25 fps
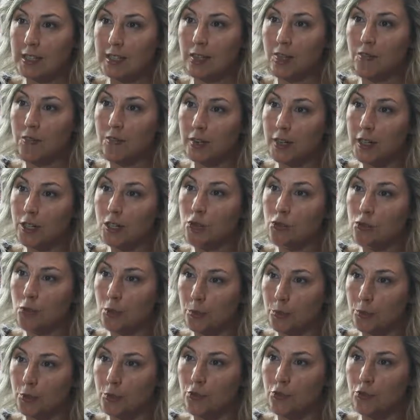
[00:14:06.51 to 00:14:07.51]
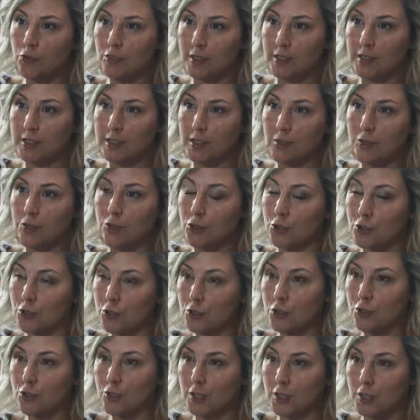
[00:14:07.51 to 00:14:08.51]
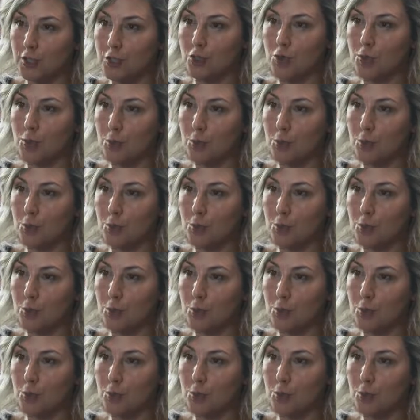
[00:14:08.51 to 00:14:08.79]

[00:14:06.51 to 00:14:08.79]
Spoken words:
is a very good opportunity for the students